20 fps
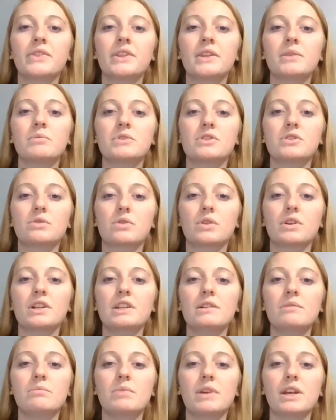The
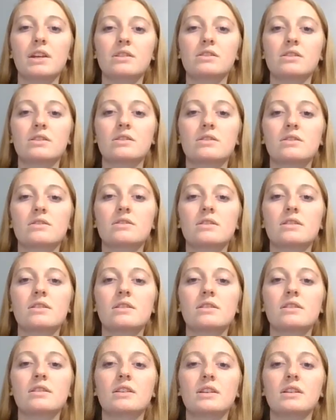majority of patients
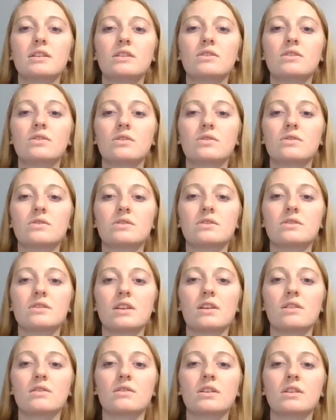getting an
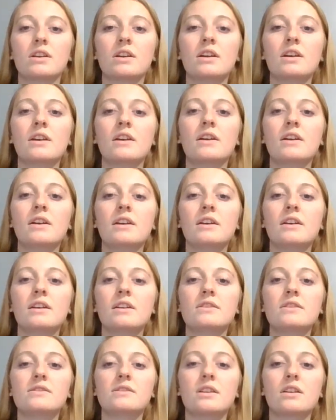ultrasound
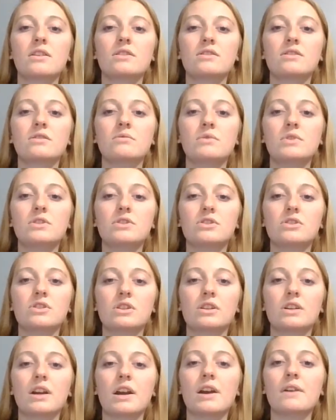is there to
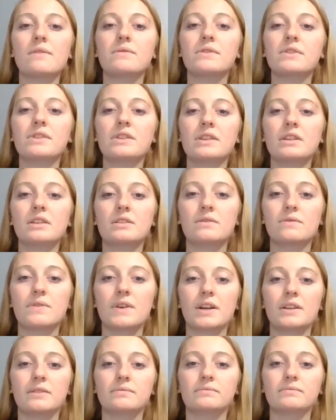ensure everything is
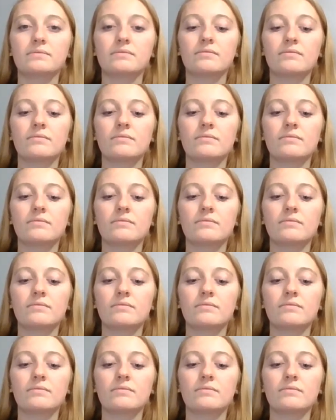fine.